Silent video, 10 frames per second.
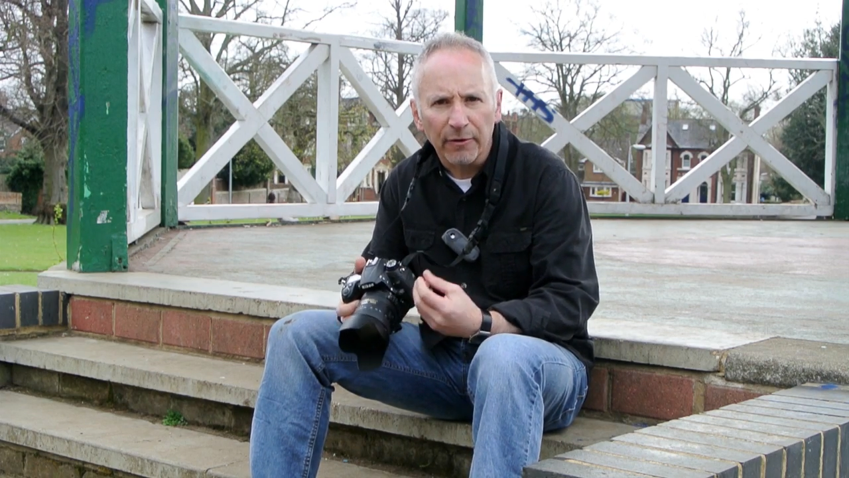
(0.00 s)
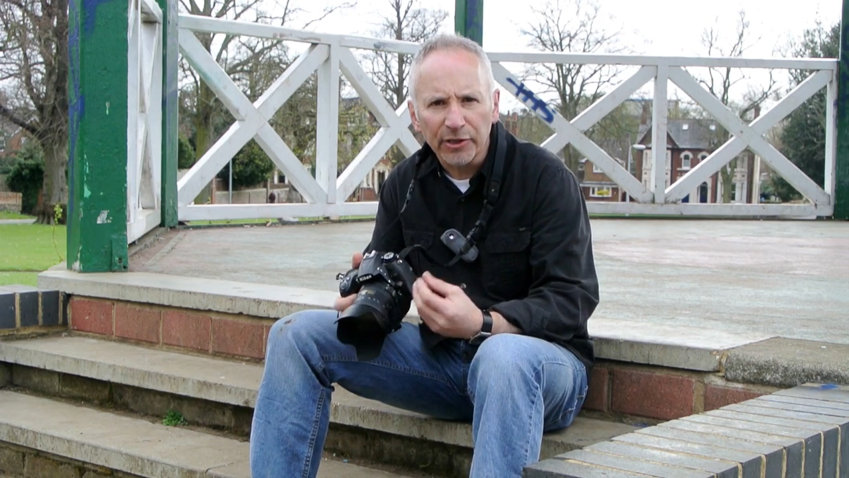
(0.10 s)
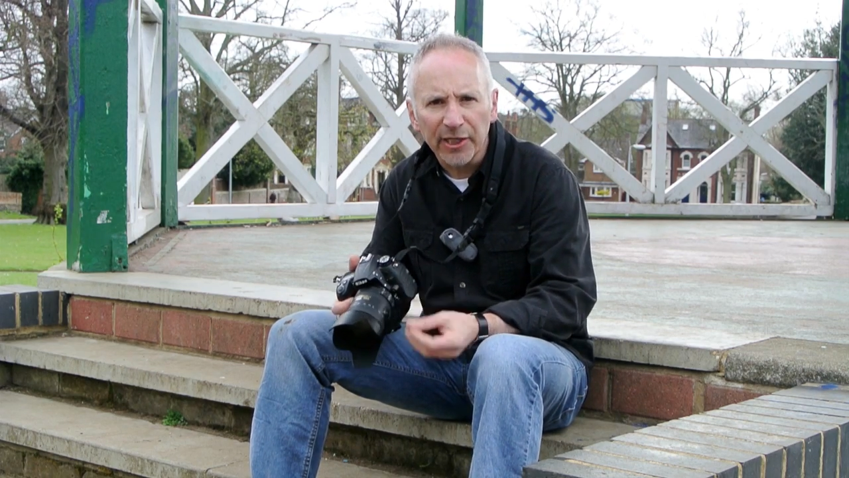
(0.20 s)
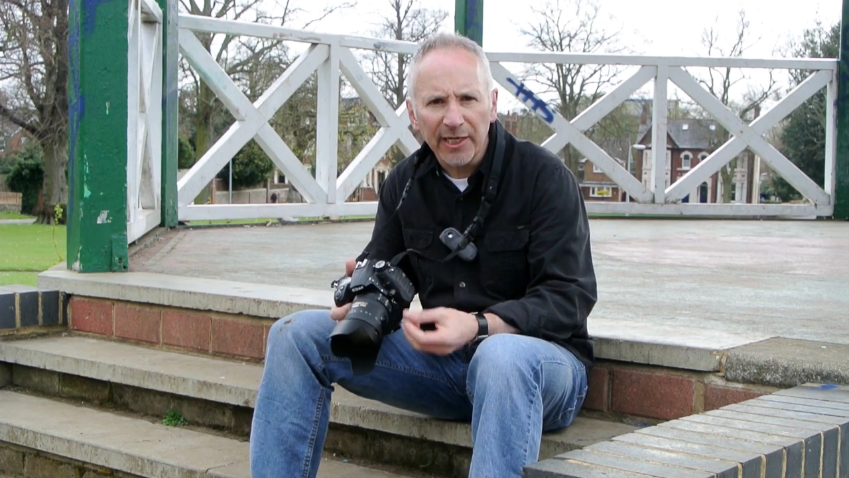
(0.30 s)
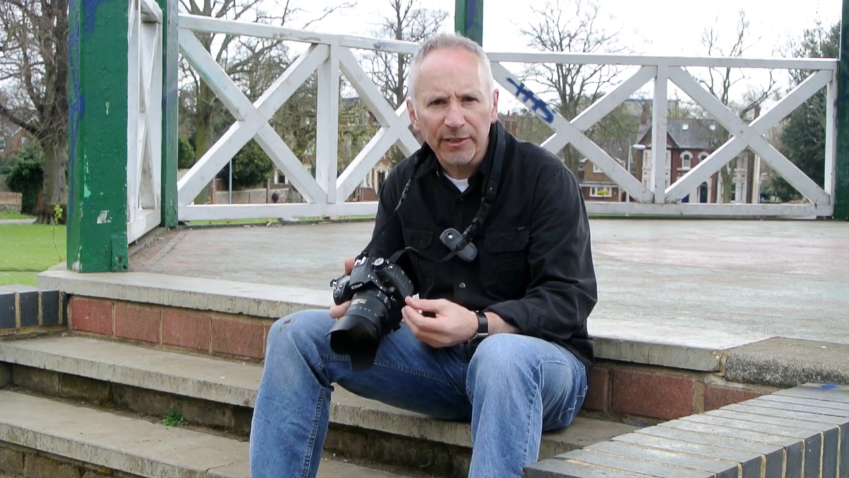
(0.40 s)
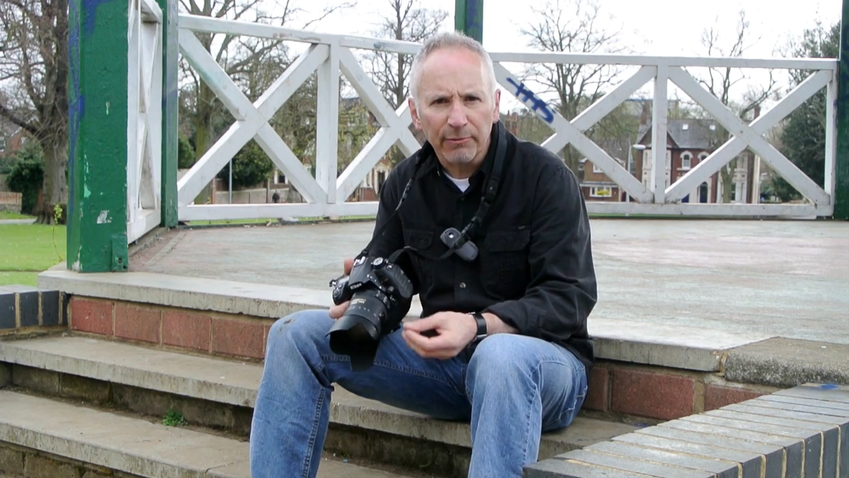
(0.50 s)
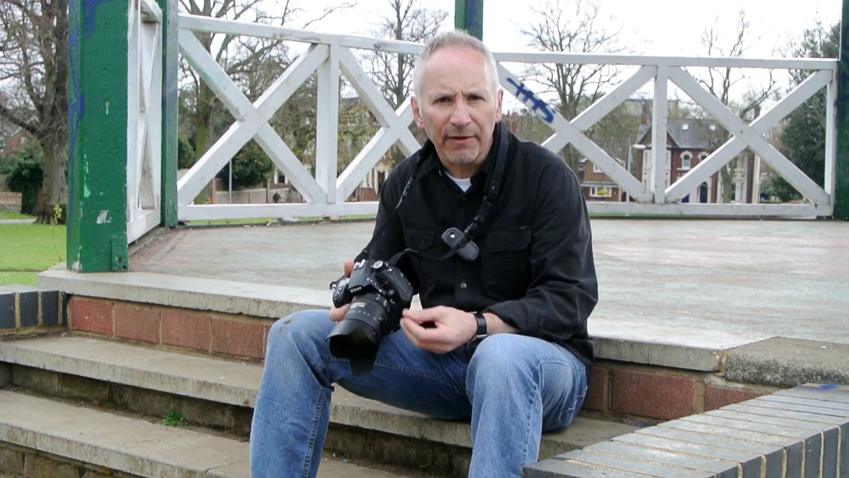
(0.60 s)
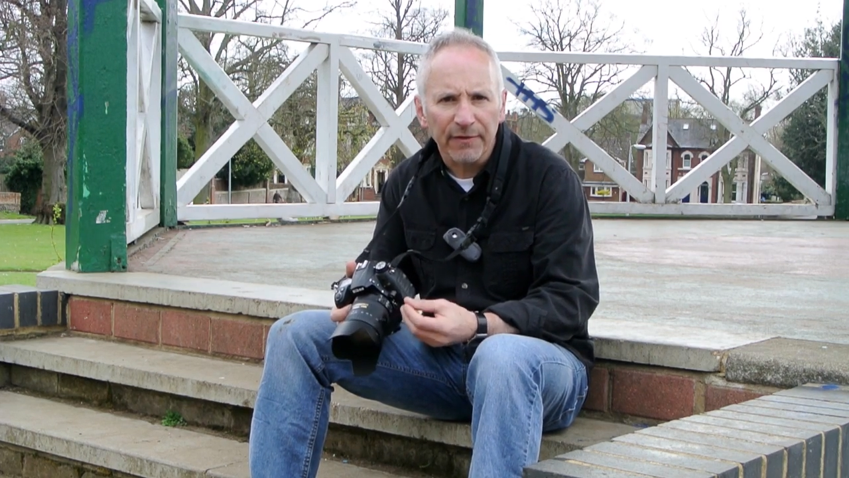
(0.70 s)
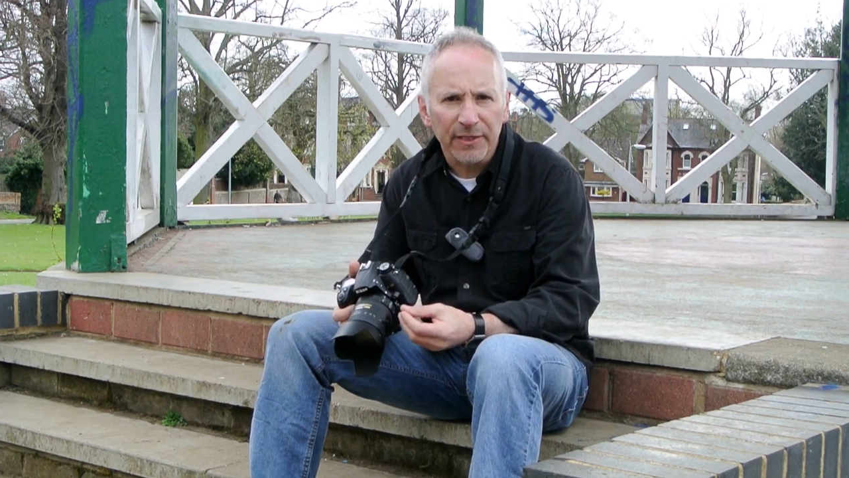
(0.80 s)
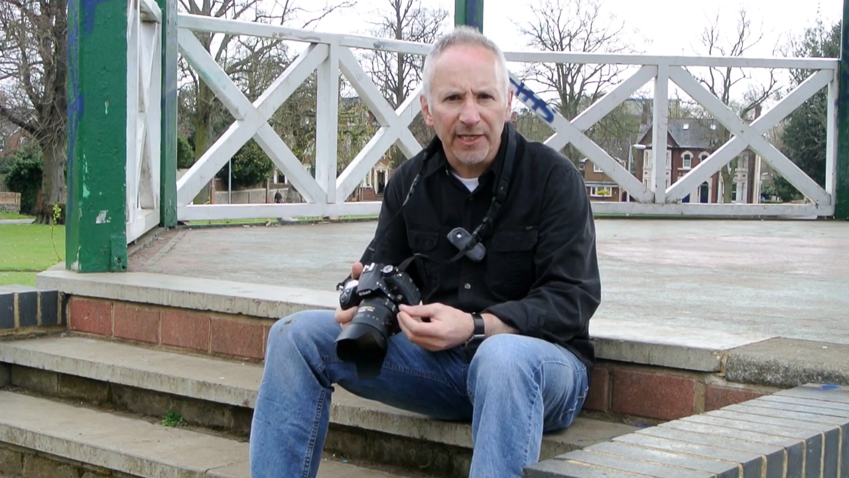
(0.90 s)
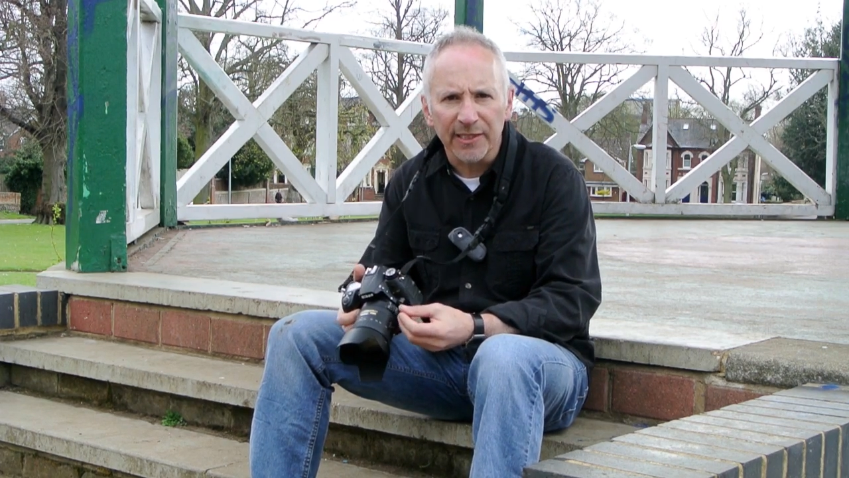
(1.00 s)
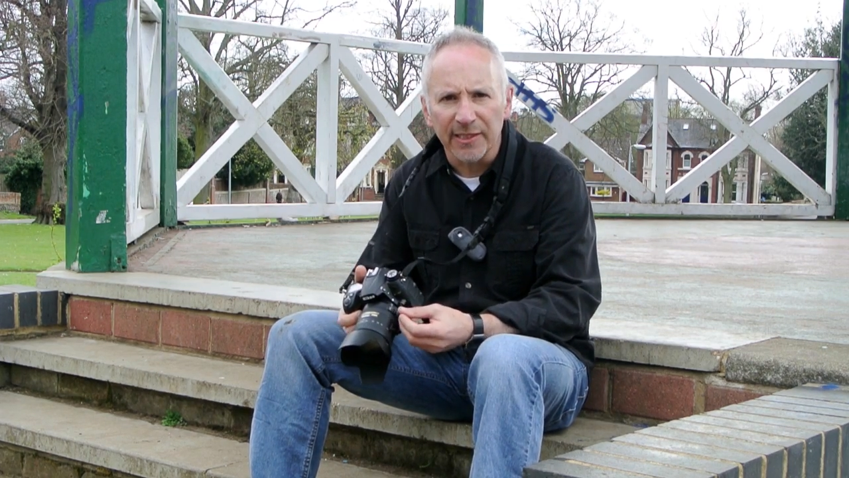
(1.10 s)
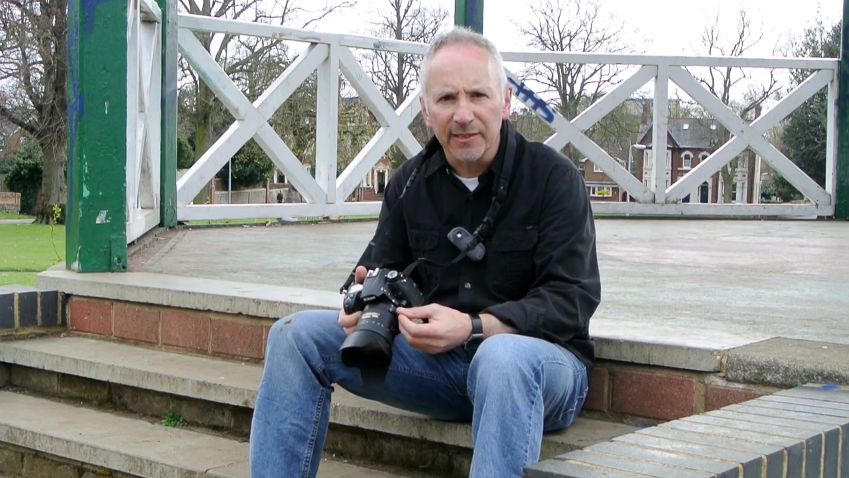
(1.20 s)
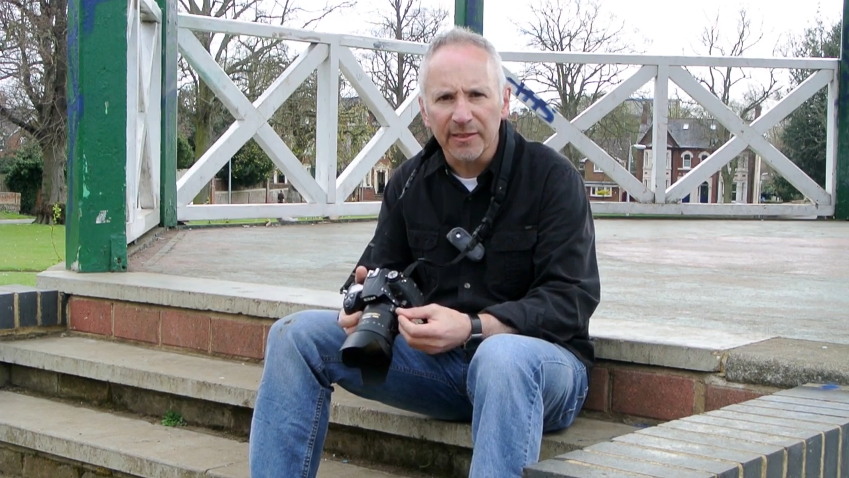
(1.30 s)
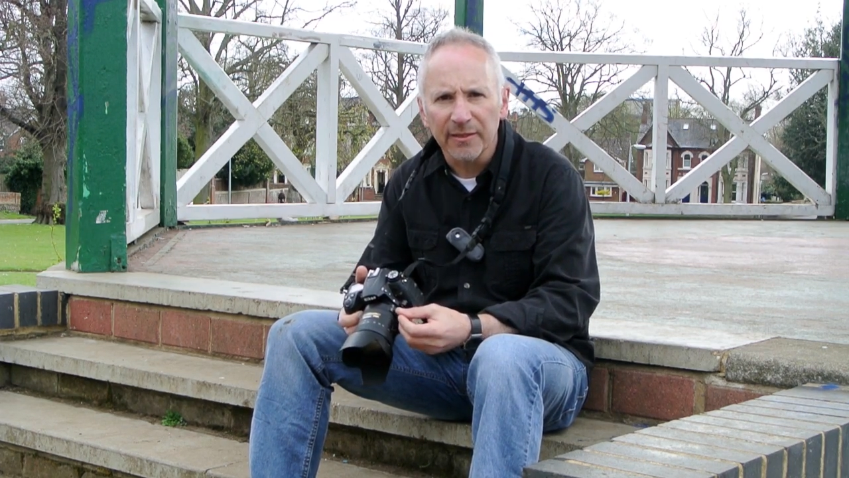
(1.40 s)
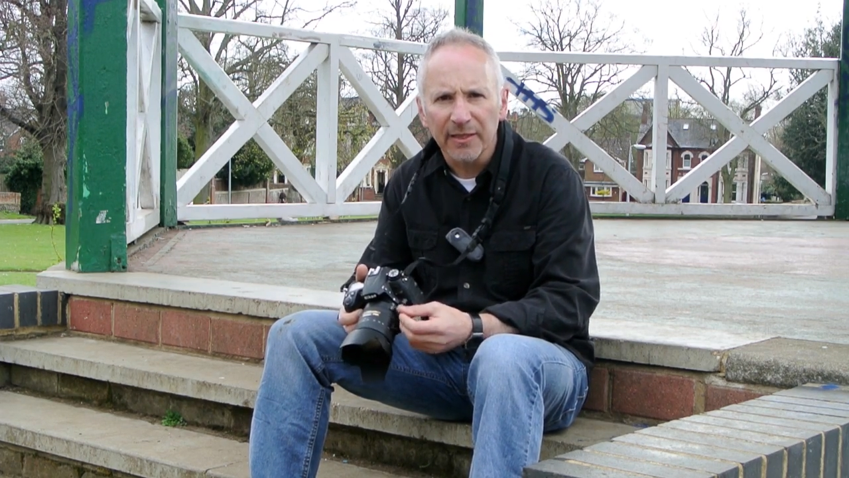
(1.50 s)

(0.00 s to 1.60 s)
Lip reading: I'll change one of the settings,